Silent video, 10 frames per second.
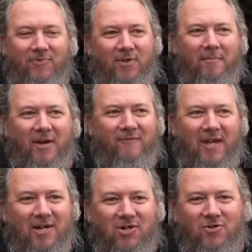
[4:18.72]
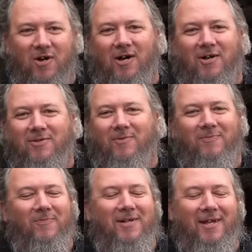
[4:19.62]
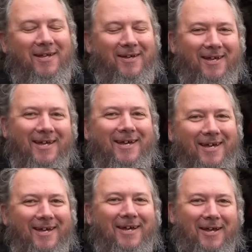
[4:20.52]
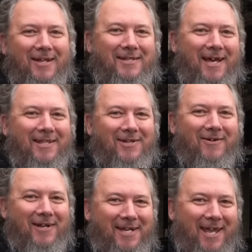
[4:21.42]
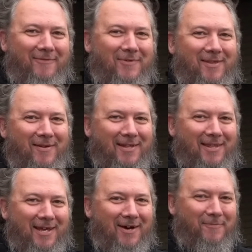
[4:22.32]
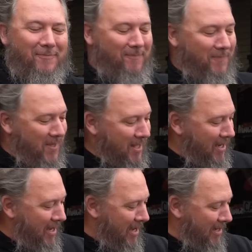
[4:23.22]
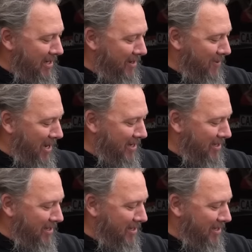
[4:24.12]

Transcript: thermofan controls. We, we, Zane's gone to town with the, the old uh, keypad,